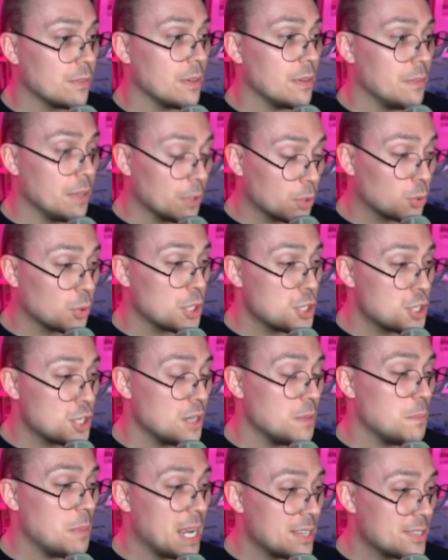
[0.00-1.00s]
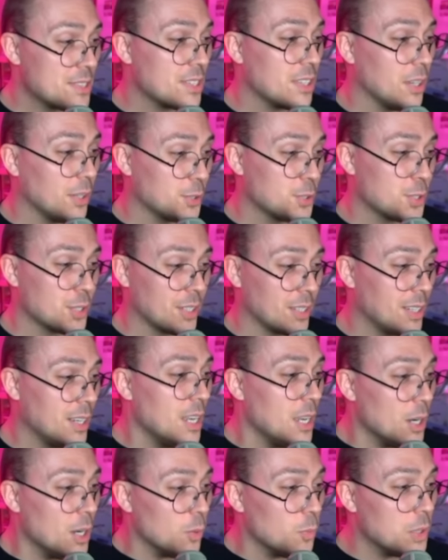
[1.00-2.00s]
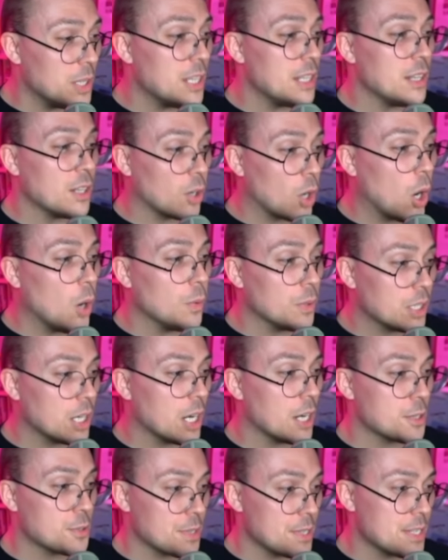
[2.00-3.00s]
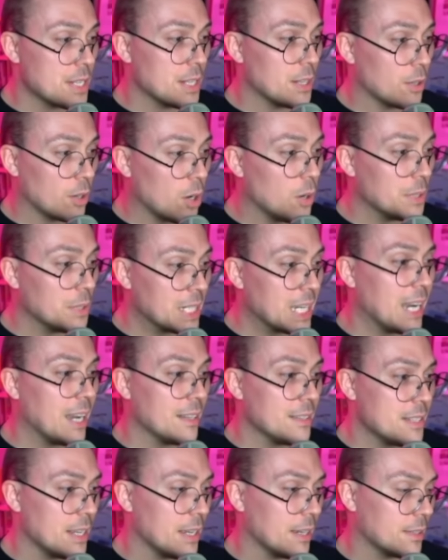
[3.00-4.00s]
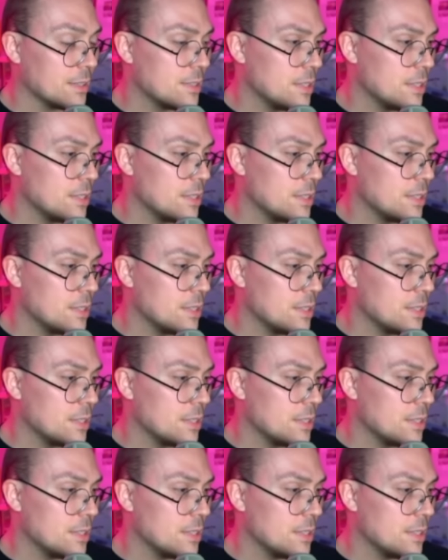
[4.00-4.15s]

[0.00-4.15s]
and Christian based culture within their own countries and their own context.